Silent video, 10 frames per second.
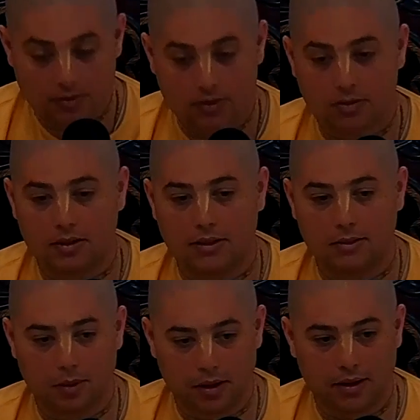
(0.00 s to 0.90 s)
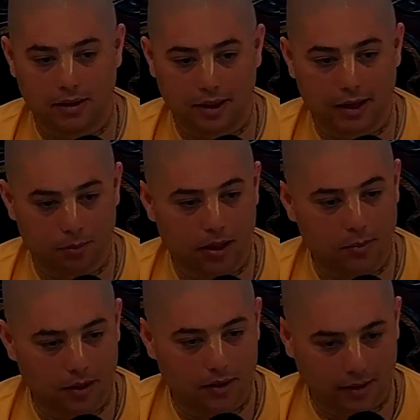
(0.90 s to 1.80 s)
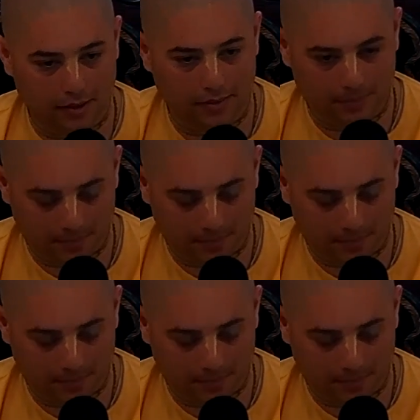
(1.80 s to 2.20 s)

So she has a monkey, like a pet monkey.